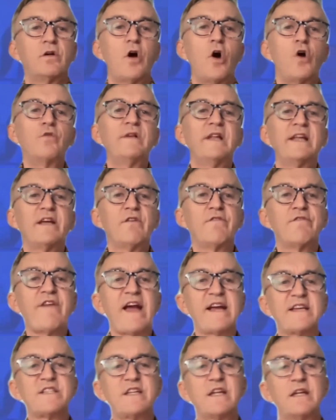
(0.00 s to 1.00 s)
only on
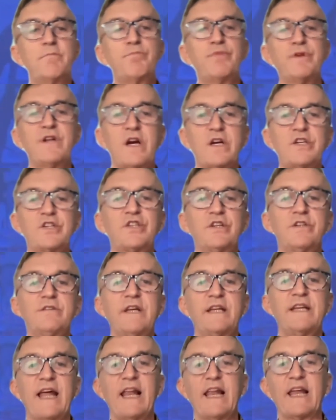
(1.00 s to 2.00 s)
vaccine production
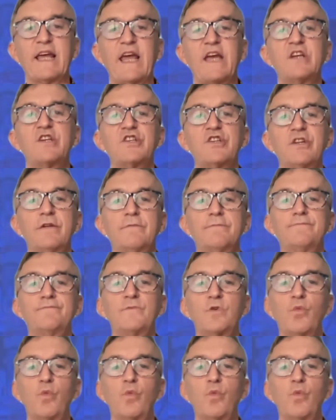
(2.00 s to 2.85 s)
and allocation,